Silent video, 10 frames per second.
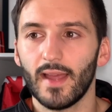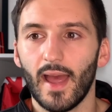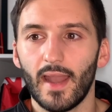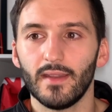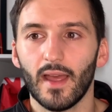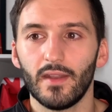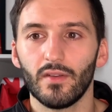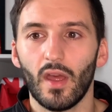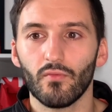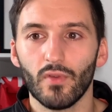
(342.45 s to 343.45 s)

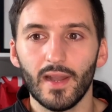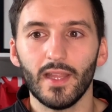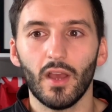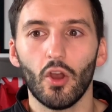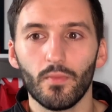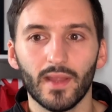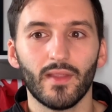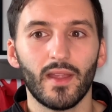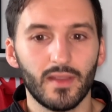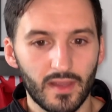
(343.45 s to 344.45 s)
and really hoping
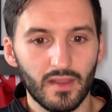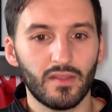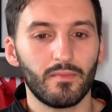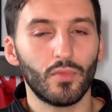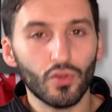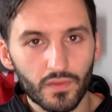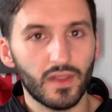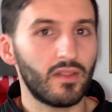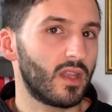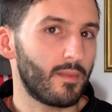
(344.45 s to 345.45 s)
that these moves
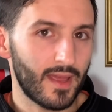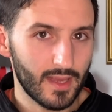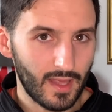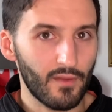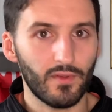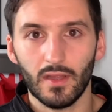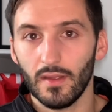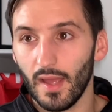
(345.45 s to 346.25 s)
he's going to make every